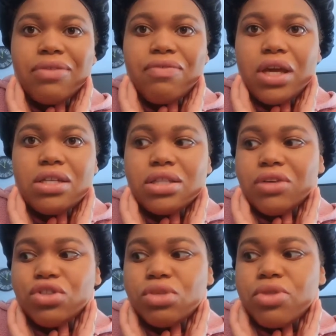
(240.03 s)
with the face, and
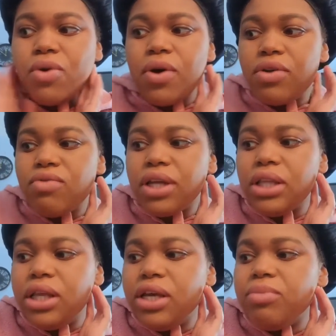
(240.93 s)
I'll just throw on a
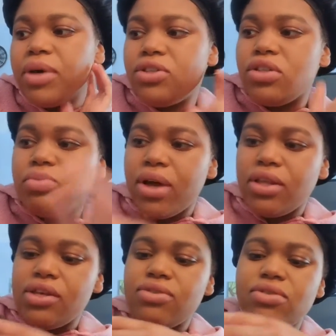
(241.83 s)
red lip. I just
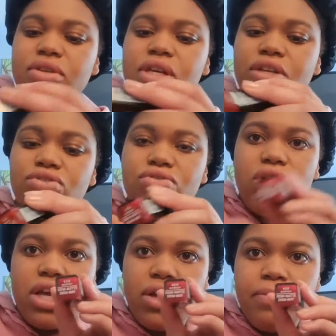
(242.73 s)
bought this
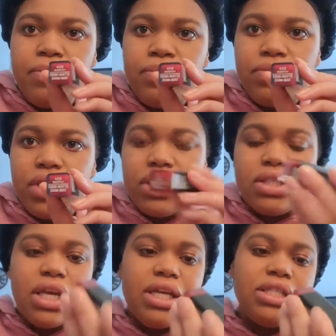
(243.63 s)
yesterday.
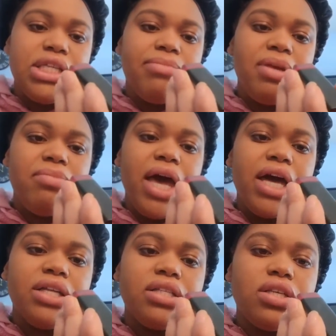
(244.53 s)
It's a demi
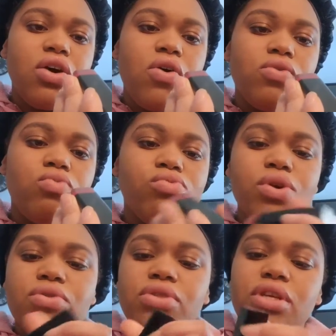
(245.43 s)
matte called
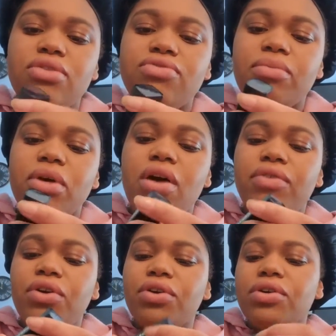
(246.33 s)
Worthy from
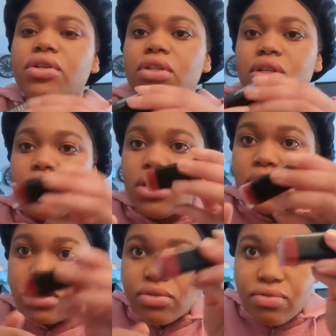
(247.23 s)
CoverGirl.
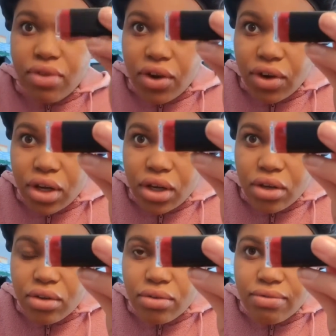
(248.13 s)
It's
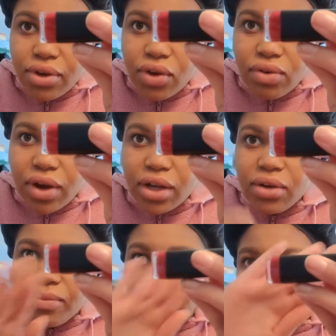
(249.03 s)
very, very red.